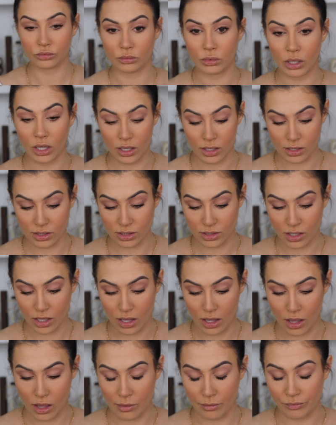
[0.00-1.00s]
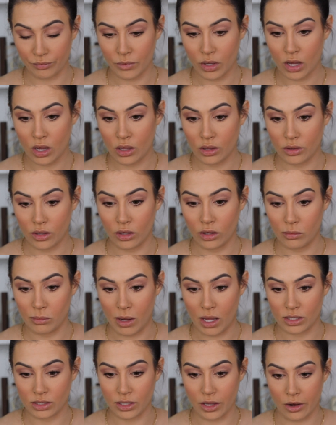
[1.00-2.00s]
because the other
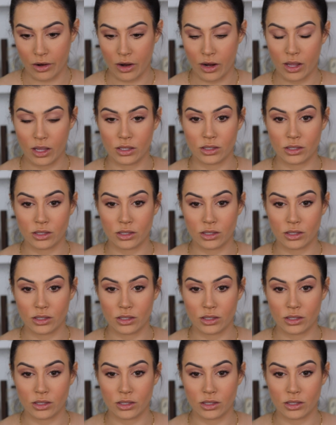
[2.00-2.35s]
mascara,